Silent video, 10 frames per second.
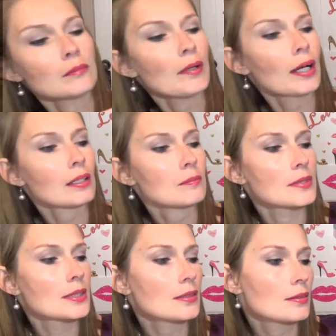the bottom
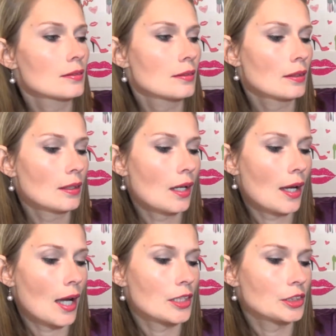
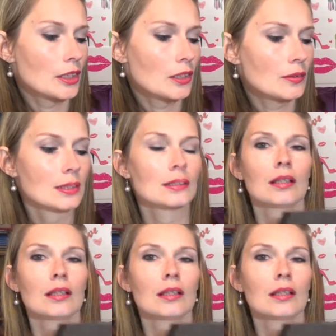eyeshadows is